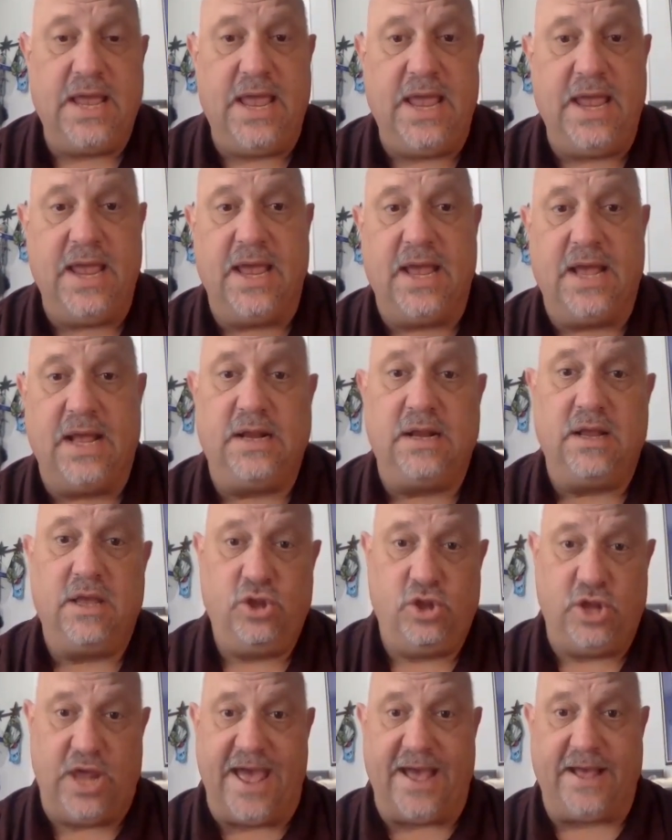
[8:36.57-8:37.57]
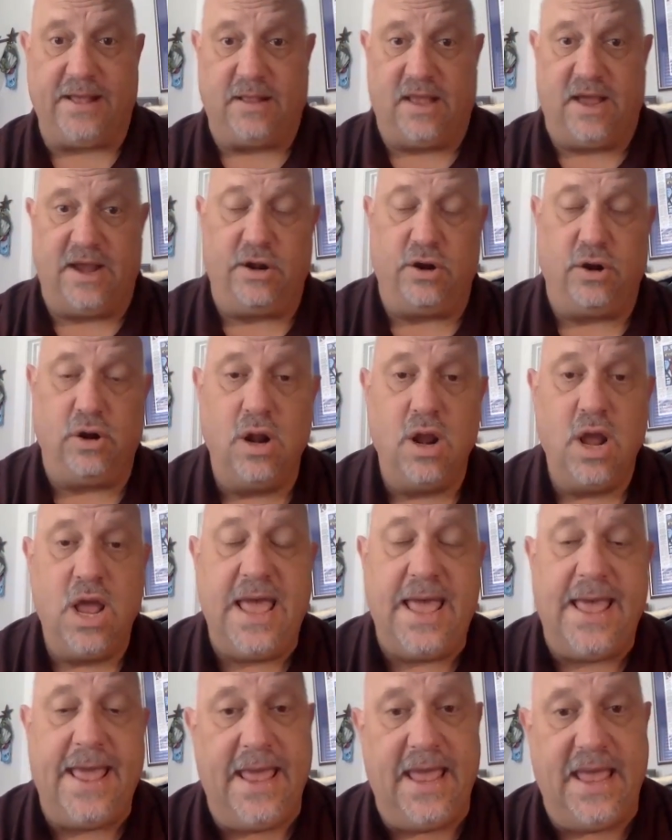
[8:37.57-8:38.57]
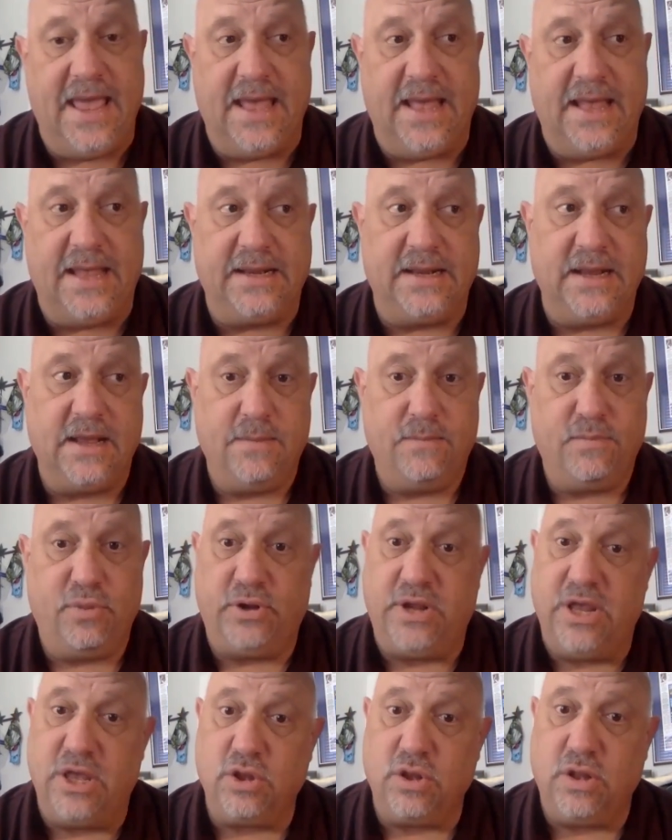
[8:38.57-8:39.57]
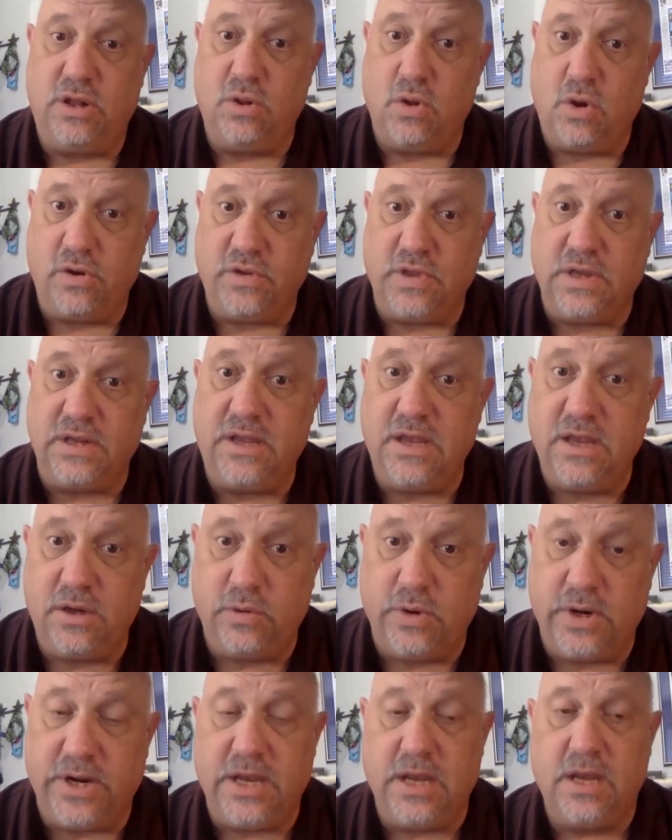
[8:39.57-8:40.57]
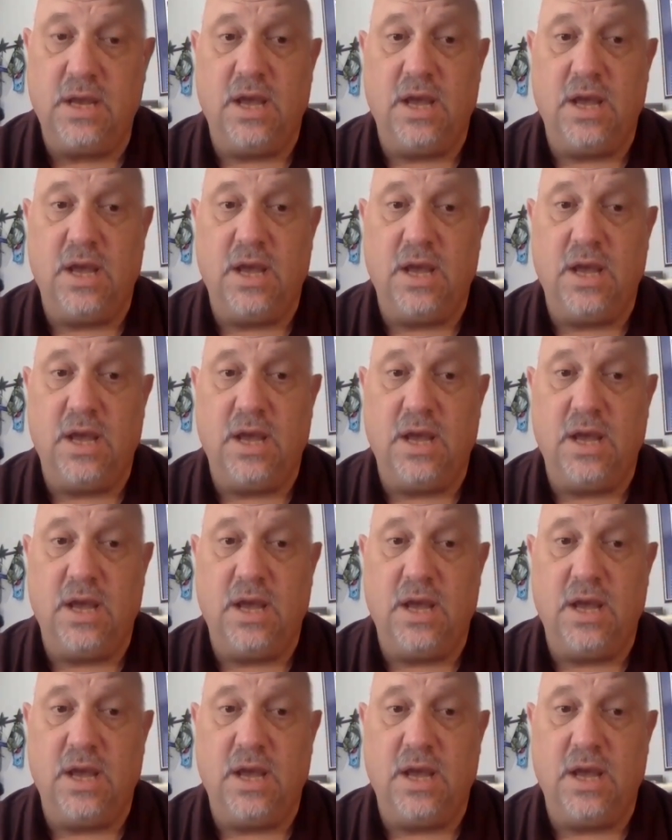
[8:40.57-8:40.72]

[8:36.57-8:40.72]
and Jack Leiter and potentially Larson Kendrick,